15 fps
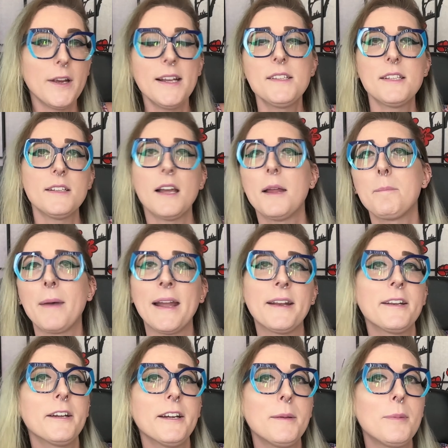Trans and
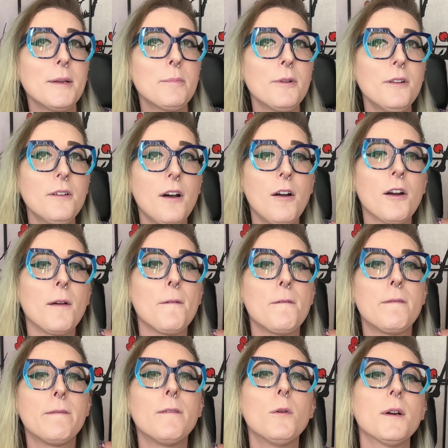non-binary people are
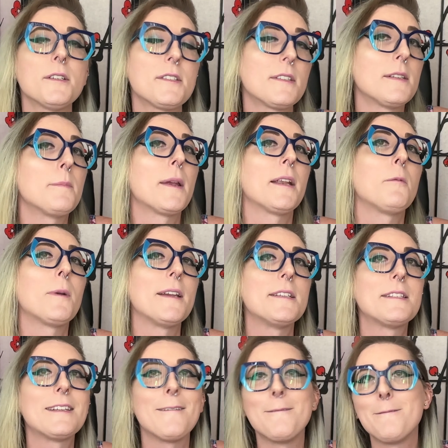forced in many
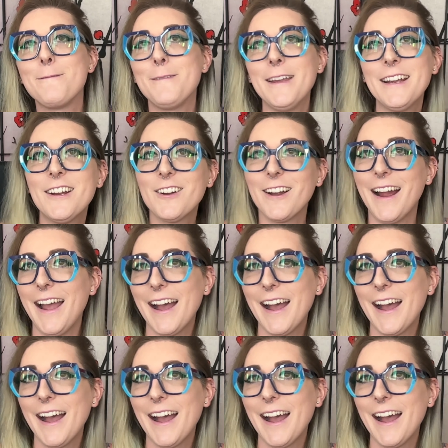ways to figure